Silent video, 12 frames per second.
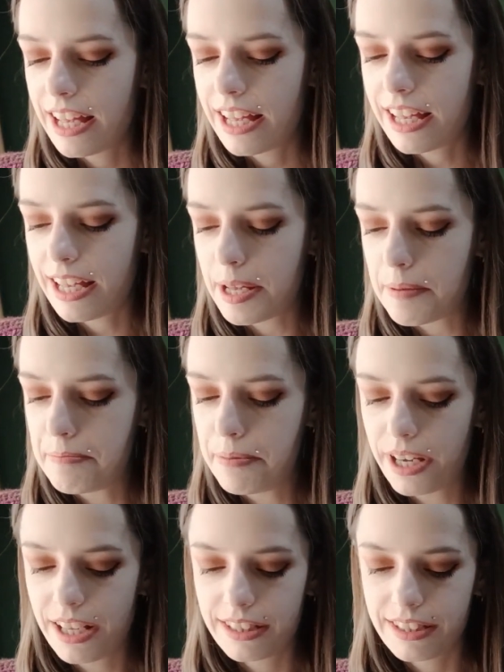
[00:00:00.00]

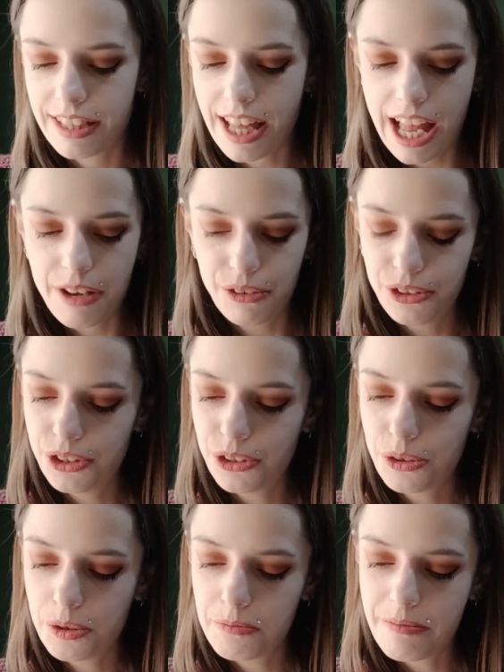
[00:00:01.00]
But I wanted
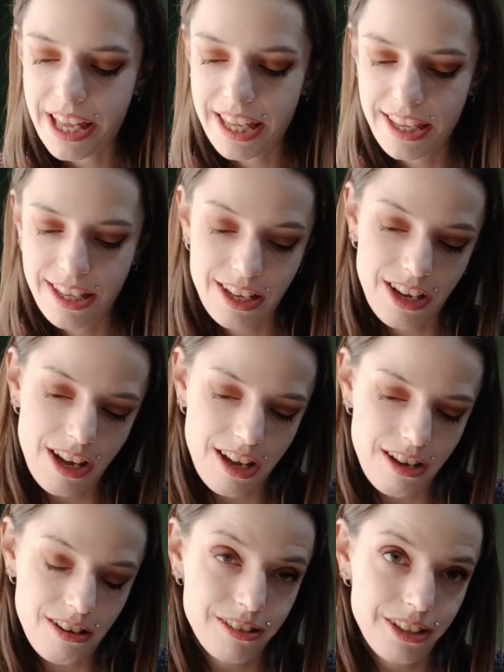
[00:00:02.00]
to make
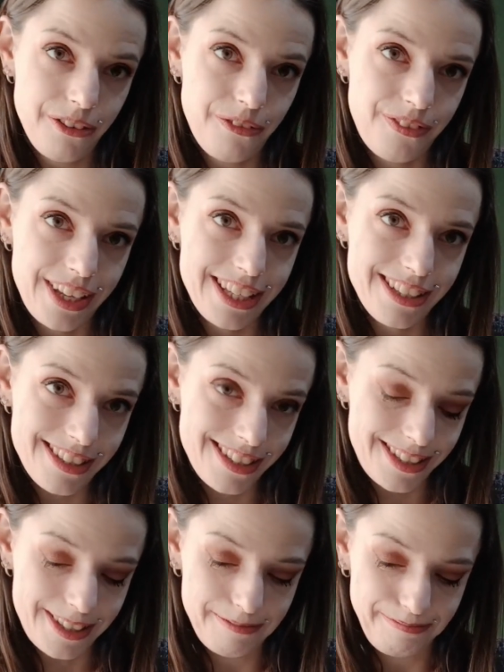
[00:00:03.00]
other
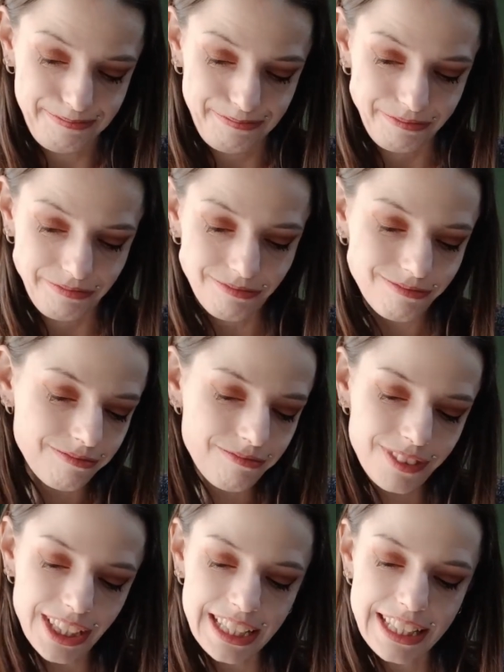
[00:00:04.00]
things
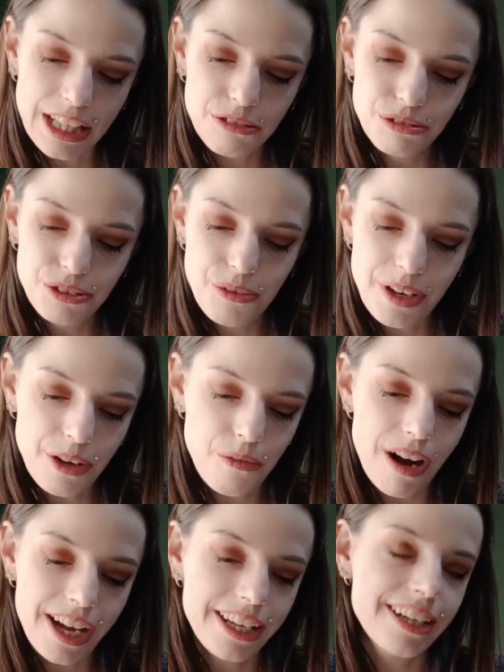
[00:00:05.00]
that would
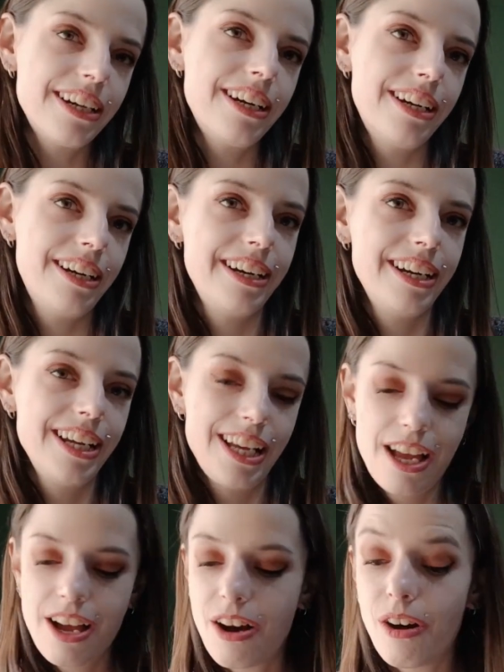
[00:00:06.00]
require
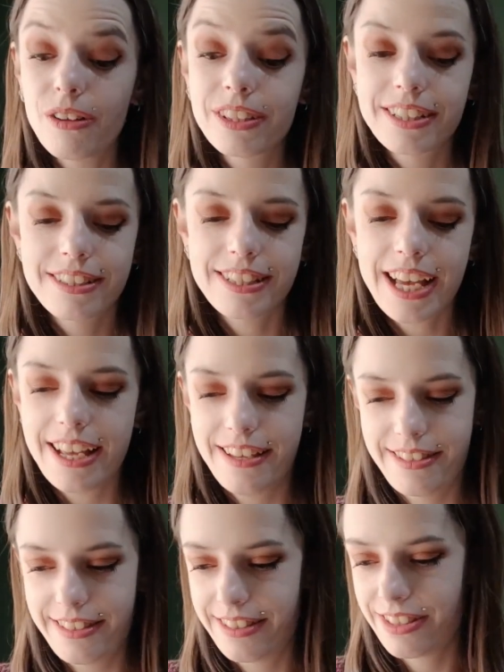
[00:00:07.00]
other
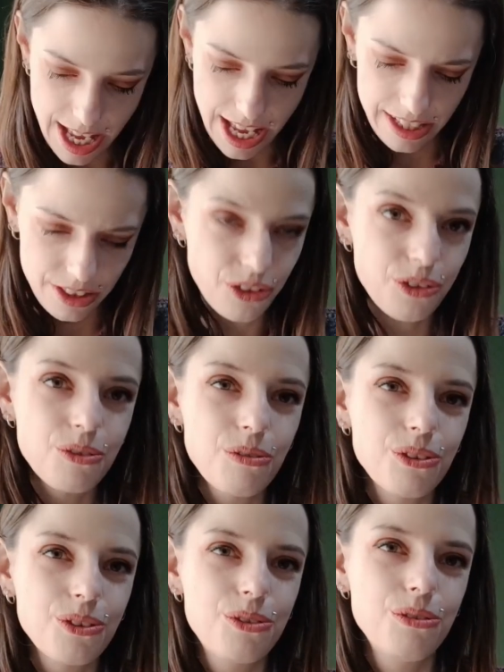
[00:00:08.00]
sizes. I don't
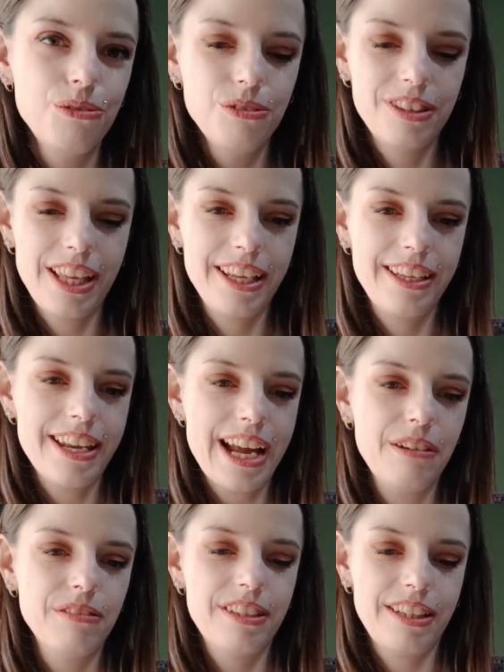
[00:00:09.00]
want to take it
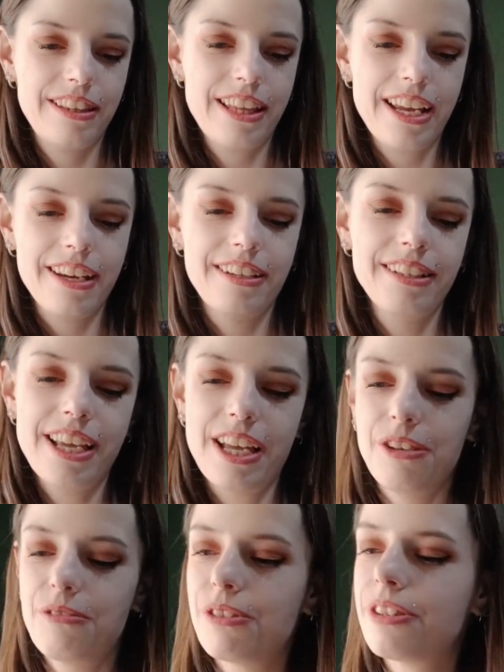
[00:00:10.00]
out entirely,
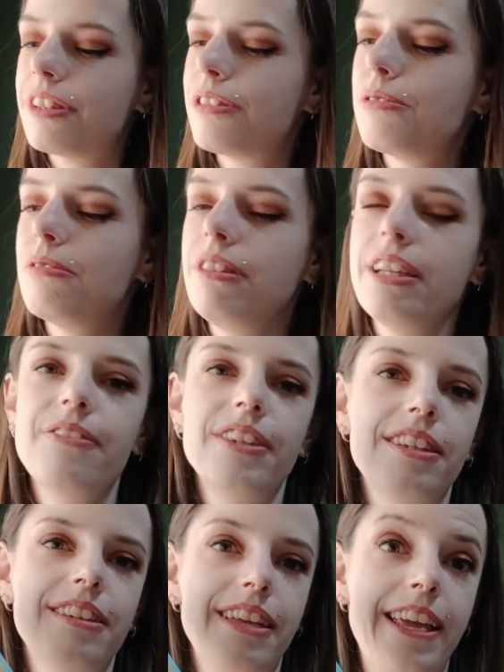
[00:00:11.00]
I want to leave it
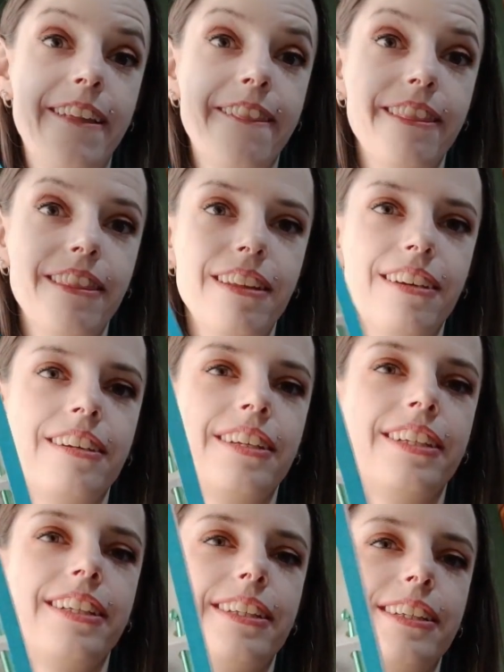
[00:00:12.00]
in,
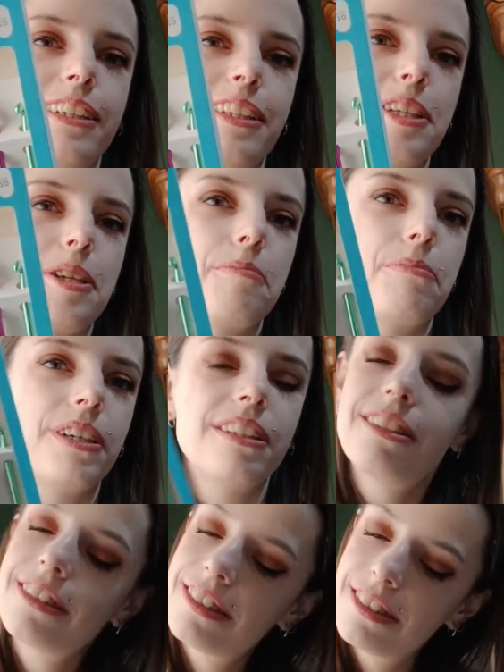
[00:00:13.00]

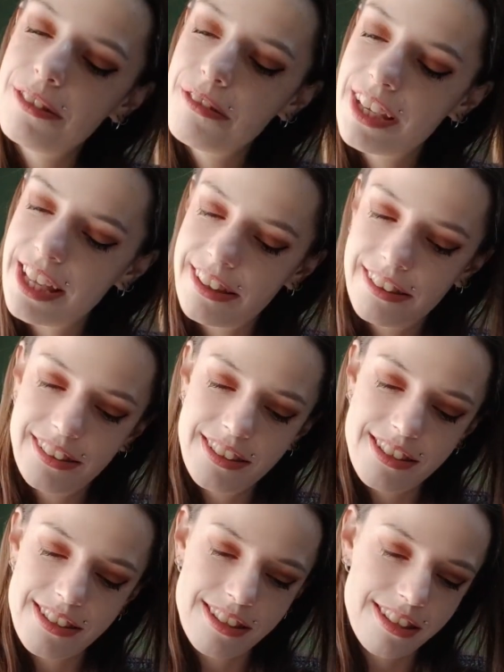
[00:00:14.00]
but you can
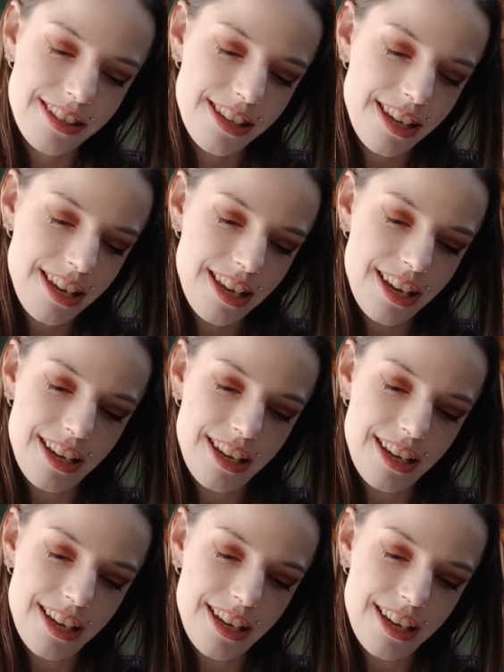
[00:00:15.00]
see,